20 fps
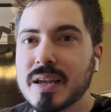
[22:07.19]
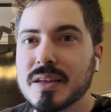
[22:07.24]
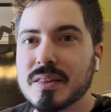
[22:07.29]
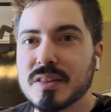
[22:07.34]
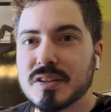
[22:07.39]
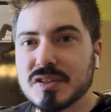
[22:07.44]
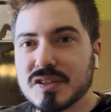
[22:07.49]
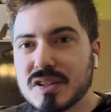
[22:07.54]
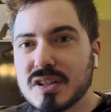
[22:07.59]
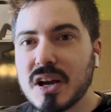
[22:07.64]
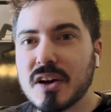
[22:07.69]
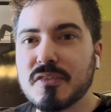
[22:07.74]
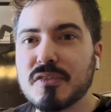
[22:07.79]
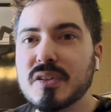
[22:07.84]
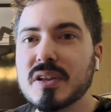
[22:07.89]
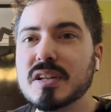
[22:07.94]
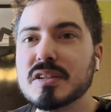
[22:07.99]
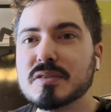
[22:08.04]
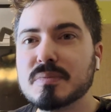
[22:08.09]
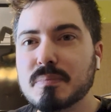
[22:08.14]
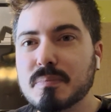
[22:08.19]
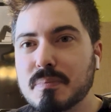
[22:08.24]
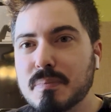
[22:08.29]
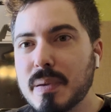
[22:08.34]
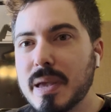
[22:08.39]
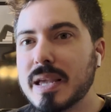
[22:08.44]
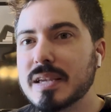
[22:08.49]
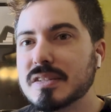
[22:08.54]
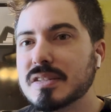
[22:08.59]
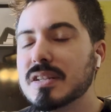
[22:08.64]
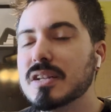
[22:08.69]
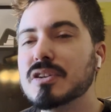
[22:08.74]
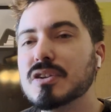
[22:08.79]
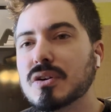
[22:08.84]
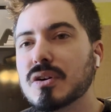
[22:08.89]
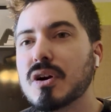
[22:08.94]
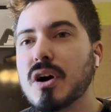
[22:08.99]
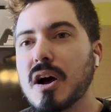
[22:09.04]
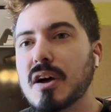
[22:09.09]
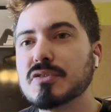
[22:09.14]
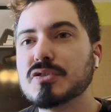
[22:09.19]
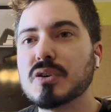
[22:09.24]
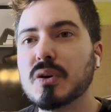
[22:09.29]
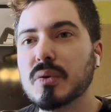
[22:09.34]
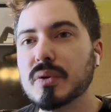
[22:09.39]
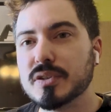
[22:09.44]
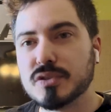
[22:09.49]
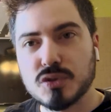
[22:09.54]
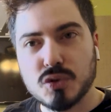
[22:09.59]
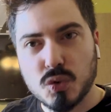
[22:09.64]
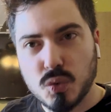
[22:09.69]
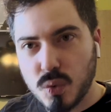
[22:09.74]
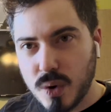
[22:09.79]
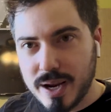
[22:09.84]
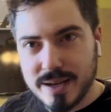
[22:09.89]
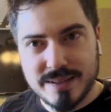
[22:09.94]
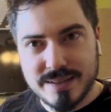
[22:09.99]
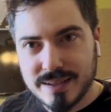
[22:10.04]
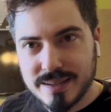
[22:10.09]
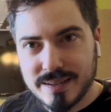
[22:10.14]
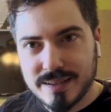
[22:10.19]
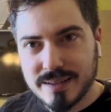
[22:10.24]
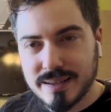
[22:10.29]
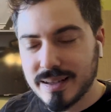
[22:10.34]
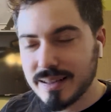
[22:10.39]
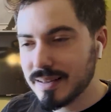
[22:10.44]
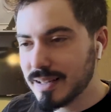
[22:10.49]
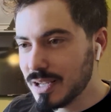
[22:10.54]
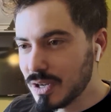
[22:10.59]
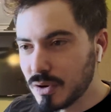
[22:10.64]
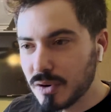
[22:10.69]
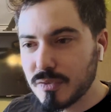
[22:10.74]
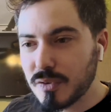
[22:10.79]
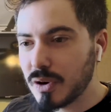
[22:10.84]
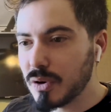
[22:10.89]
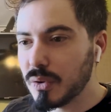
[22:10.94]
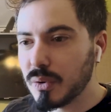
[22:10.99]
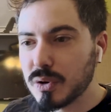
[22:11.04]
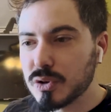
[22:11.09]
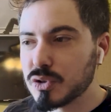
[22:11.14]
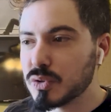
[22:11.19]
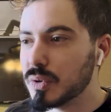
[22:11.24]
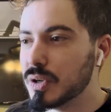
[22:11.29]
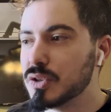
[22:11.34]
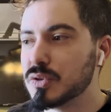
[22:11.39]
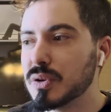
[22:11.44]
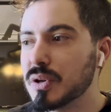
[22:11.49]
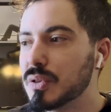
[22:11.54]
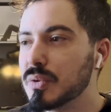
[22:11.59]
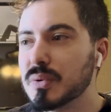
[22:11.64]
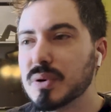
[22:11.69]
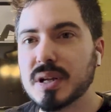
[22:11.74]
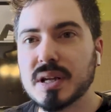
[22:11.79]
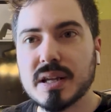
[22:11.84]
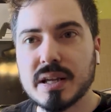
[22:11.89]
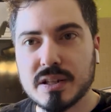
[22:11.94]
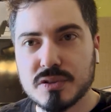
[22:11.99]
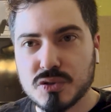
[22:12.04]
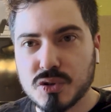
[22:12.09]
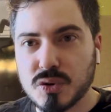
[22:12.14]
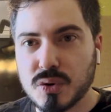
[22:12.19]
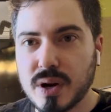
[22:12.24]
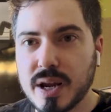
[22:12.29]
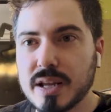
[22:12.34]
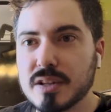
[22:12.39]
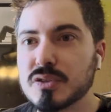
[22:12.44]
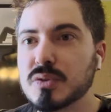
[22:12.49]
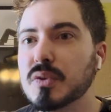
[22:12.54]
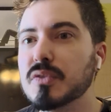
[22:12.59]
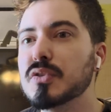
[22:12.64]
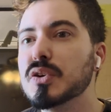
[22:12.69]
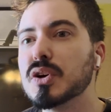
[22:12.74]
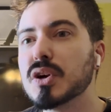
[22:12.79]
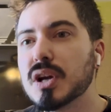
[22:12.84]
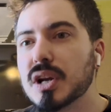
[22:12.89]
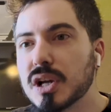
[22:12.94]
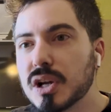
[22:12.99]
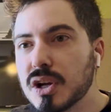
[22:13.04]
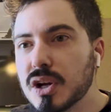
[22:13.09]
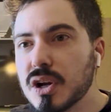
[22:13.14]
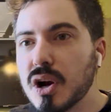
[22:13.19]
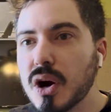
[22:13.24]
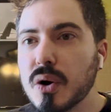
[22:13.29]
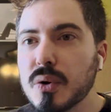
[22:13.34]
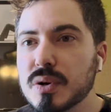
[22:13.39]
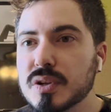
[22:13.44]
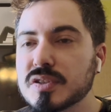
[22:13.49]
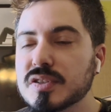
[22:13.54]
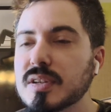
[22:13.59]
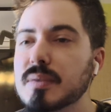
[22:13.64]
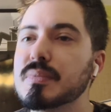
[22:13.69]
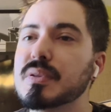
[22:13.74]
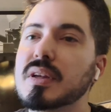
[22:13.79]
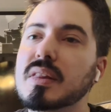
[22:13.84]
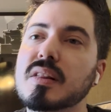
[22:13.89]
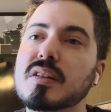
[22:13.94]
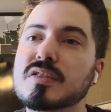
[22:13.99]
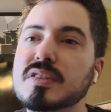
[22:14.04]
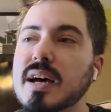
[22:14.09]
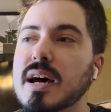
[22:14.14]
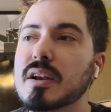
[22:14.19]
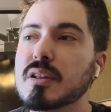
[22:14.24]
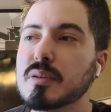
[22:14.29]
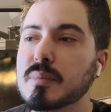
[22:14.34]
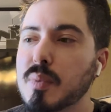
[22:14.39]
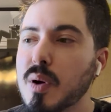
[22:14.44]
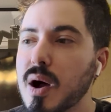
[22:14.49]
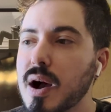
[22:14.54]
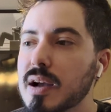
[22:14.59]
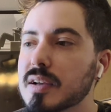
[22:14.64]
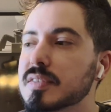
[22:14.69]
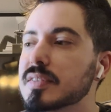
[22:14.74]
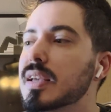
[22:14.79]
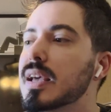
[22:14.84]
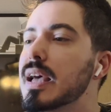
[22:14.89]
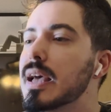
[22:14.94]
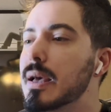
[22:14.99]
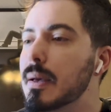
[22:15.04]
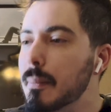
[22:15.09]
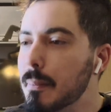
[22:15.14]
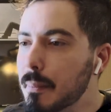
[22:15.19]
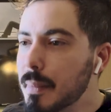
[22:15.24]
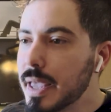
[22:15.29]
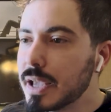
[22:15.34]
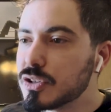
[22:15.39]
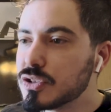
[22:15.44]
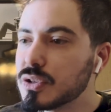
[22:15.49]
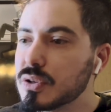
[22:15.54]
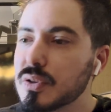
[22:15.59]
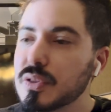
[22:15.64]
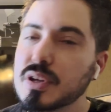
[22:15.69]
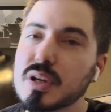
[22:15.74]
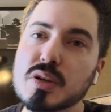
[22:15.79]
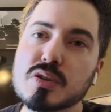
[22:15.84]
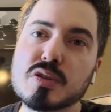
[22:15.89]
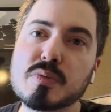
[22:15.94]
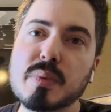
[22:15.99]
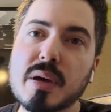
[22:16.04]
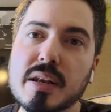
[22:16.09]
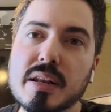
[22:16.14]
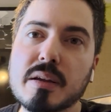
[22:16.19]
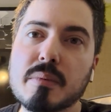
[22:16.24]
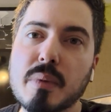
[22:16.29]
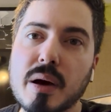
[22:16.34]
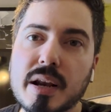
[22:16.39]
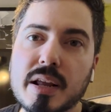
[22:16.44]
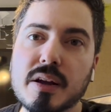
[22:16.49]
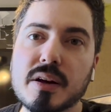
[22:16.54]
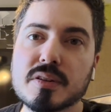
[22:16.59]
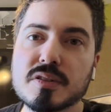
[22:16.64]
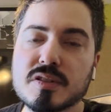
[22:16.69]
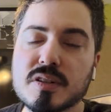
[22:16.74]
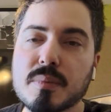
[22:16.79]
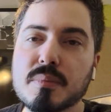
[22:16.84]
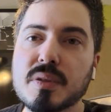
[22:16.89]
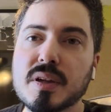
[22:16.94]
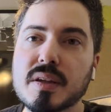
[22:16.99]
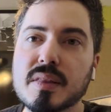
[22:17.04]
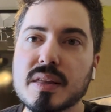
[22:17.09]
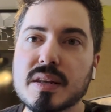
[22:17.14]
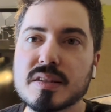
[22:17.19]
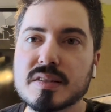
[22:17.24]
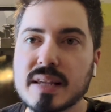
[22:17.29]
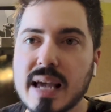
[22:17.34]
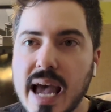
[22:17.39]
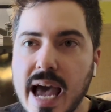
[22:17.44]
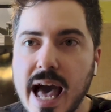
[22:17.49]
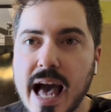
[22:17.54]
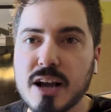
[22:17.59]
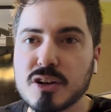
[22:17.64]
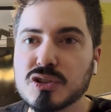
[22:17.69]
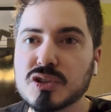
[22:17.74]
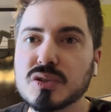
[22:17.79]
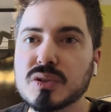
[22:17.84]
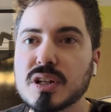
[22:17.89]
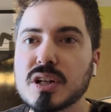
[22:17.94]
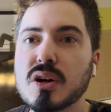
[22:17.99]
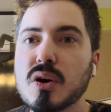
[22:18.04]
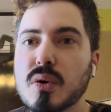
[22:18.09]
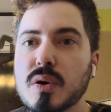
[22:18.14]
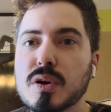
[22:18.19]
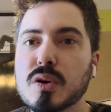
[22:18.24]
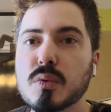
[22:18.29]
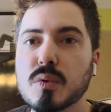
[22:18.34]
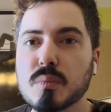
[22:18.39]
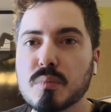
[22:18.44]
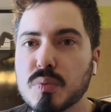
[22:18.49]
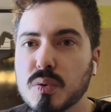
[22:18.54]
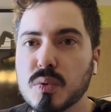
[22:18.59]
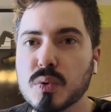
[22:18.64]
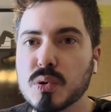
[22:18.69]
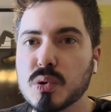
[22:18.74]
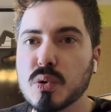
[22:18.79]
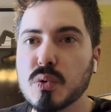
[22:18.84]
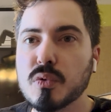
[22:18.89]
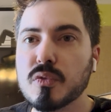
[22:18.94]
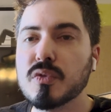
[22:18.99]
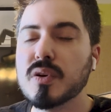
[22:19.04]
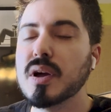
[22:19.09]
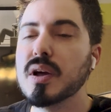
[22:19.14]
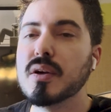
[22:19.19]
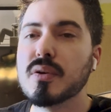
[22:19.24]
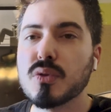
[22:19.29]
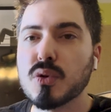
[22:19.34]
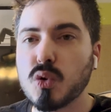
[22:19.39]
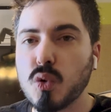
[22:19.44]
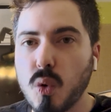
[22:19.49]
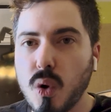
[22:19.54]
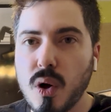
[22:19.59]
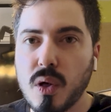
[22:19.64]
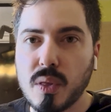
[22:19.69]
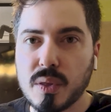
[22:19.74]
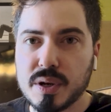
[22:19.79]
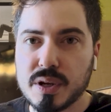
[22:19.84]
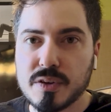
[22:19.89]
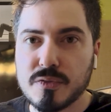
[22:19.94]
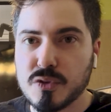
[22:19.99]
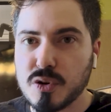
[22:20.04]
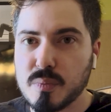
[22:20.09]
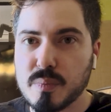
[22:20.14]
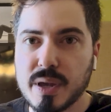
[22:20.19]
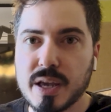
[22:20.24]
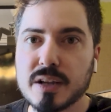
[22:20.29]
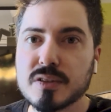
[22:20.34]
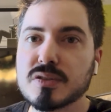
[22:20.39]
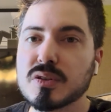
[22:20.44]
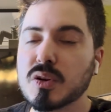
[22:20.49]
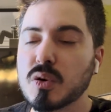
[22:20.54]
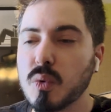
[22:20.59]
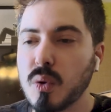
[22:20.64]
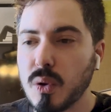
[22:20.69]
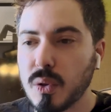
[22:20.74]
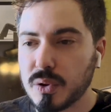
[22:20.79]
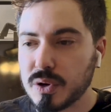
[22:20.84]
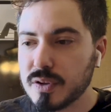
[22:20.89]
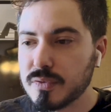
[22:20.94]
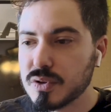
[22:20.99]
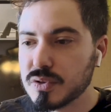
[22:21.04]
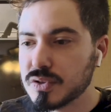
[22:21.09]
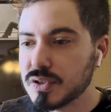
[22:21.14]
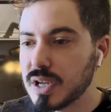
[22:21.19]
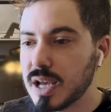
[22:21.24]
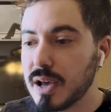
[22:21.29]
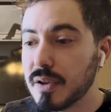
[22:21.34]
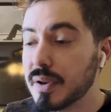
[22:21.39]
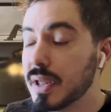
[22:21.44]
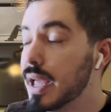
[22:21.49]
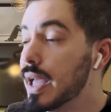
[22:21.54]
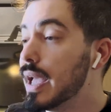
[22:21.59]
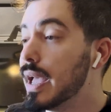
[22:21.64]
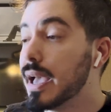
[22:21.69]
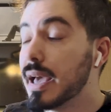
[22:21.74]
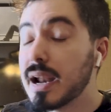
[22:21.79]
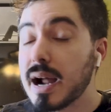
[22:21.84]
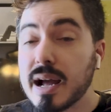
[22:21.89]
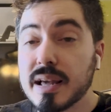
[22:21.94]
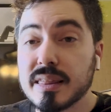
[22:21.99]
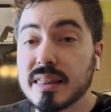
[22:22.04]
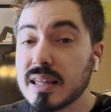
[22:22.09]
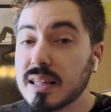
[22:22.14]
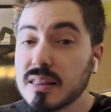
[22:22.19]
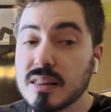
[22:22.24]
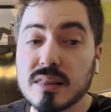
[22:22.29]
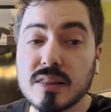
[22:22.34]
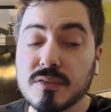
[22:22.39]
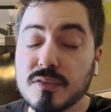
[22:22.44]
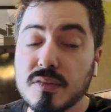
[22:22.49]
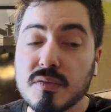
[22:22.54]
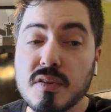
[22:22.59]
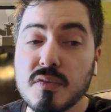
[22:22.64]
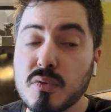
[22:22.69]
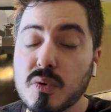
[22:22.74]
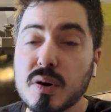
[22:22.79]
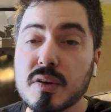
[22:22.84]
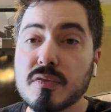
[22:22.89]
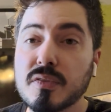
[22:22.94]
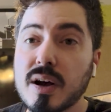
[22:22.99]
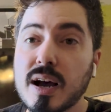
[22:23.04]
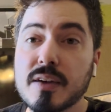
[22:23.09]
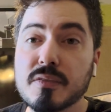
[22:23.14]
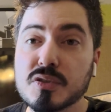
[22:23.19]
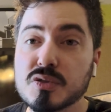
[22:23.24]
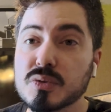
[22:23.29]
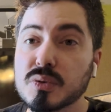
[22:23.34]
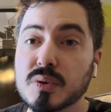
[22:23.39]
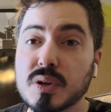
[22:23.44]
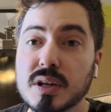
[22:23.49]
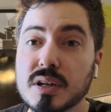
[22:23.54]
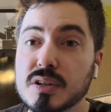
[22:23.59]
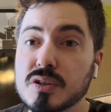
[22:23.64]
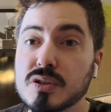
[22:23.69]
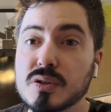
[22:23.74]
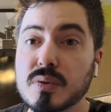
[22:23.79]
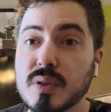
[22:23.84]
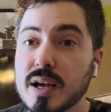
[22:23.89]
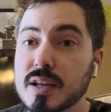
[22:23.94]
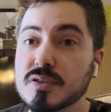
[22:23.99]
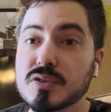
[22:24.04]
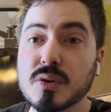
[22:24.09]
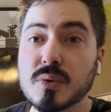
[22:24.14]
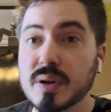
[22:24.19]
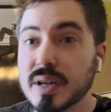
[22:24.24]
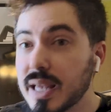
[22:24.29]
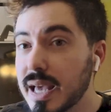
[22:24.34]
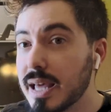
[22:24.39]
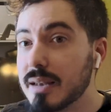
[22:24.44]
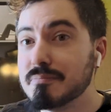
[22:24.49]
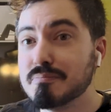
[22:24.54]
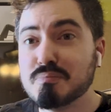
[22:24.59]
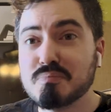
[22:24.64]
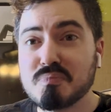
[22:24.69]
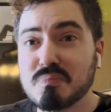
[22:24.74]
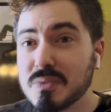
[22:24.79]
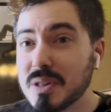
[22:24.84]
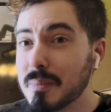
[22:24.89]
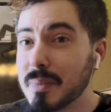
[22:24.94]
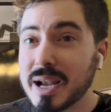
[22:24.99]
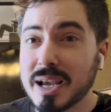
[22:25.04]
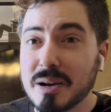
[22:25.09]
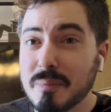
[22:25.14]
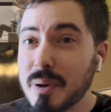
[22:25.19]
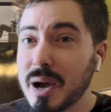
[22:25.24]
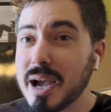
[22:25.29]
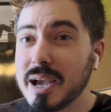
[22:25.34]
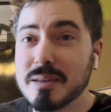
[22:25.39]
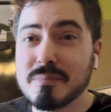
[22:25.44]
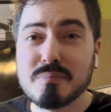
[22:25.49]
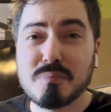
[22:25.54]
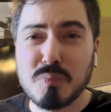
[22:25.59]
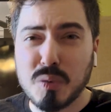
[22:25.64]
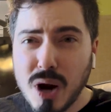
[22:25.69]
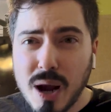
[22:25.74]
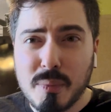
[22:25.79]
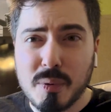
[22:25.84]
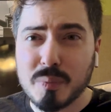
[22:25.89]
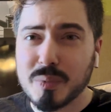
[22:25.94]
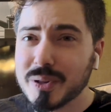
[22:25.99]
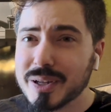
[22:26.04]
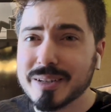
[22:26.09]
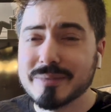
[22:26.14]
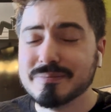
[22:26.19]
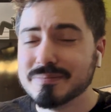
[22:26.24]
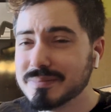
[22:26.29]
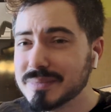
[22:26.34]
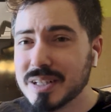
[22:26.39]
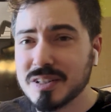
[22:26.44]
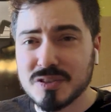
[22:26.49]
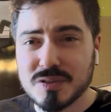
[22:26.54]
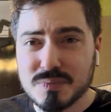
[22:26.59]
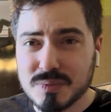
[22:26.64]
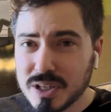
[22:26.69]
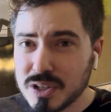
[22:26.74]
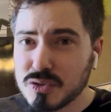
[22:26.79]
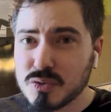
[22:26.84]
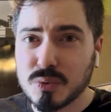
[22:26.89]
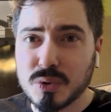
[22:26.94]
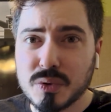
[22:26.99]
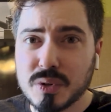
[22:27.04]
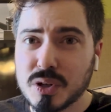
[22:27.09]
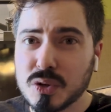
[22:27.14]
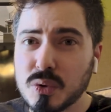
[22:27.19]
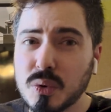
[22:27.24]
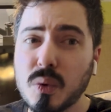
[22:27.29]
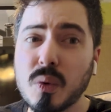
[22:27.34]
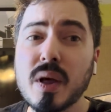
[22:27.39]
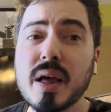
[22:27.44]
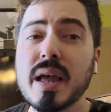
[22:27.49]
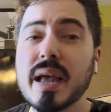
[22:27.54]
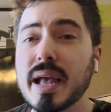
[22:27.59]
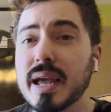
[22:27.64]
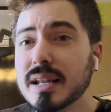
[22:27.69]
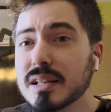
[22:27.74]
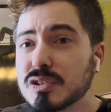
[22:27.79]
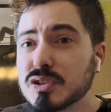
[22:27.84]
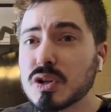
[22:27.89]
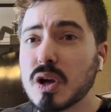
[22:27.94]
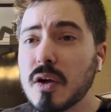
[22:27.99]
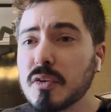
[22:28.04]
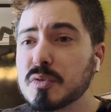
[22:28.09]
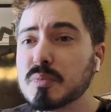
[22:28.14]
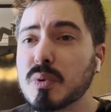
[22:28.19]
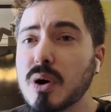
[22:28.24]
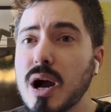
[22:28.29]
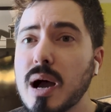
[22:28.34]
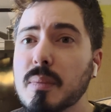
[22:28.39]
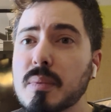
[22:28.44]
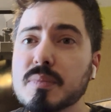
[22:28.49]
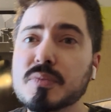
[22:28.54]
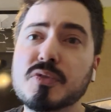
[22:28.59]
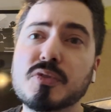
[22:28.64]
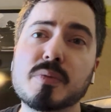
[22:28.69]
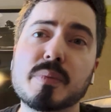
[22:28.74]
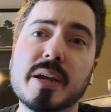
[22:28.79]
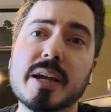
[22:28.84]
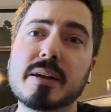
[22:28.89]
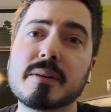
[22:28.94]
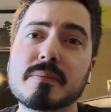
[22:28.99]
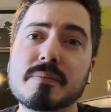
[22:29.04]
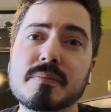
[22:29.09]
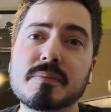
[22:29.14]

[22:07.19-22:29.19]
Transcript: The stuff that is based in your console is great. In the year of our Lord 2023, it's great. So if you're going to go to something that's out of the box, make sure that you're spending money on something that is actually going to improve the quality of your mix, the quality of your sound. And I think that the 5045 is really going to do that. So again, am I going to buy it? Probably. It's really cool. And it solves problems for me.